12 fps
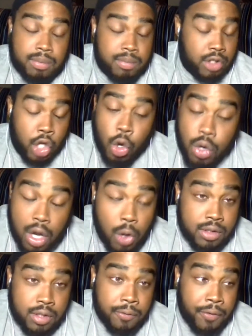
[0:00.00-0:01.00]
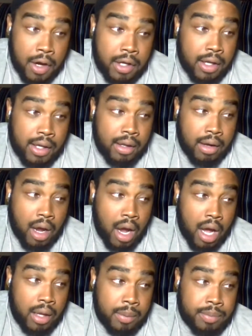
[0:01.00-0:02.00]
Kudos to fucking
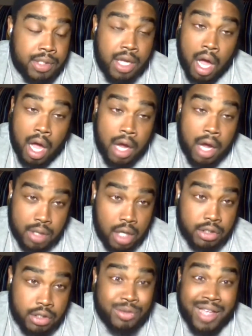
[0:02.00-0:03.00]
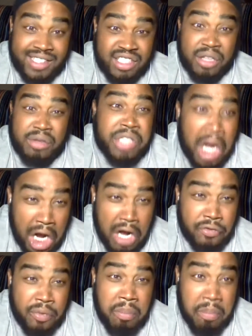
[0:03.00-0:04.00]
Thiago Santos. That's a tough
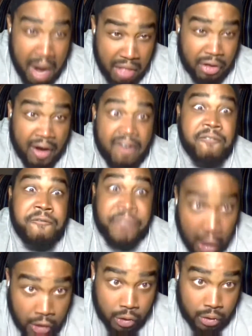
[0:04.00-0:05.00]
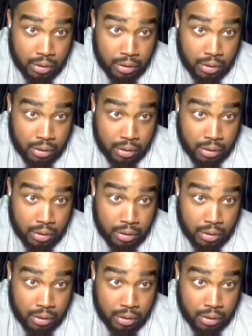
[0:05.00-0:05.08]
motherfucker.